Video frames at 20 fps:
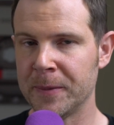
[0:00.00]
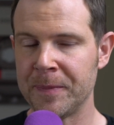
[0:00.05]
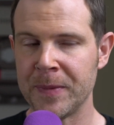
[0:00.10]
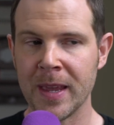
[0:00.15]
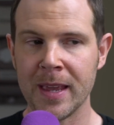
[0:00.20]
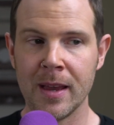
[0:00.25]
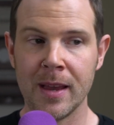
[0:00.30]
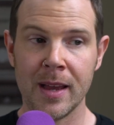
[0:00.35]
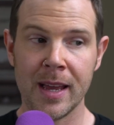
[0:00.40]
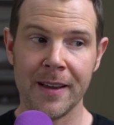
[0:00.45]

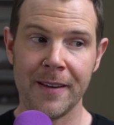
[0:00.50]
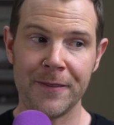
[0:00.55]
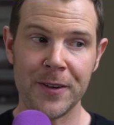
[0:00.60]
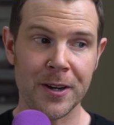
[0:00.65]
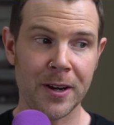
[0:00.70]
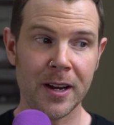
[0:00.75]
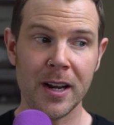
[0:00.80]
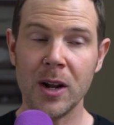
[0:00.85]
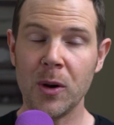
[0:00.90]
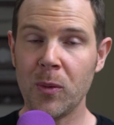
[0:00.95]
If
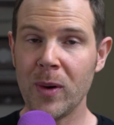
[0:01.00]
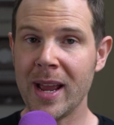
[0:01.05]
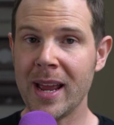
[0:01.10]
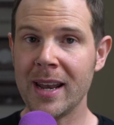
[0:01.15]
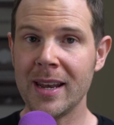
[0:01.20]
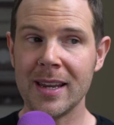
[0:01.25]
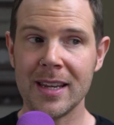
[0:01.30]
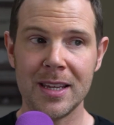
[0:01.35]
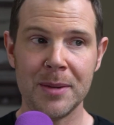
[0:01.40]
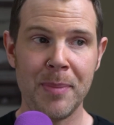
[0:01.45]
you're going to
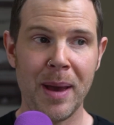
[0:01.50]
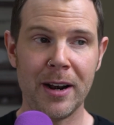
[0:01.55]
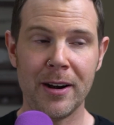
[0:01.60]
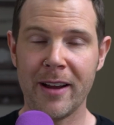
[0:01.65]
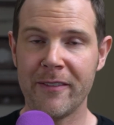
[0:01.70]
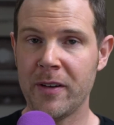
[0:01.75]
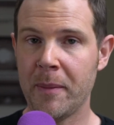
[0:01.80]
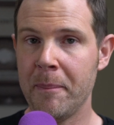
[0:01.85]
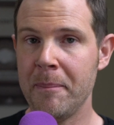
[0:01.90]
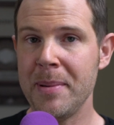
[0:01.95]
win, you better
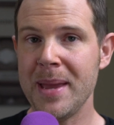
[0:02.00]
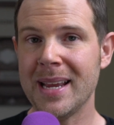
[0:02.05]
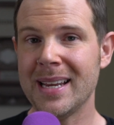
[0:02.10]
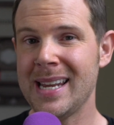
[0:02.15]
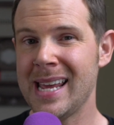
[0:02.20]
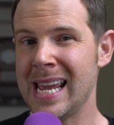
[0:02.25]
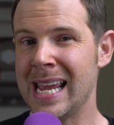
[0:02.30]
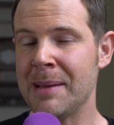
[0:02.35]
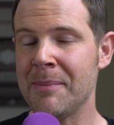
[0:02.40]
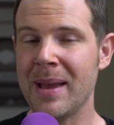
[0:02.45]
have a big
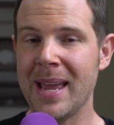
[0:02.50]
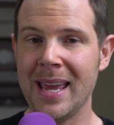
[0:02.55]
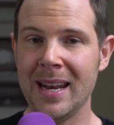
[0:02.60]
name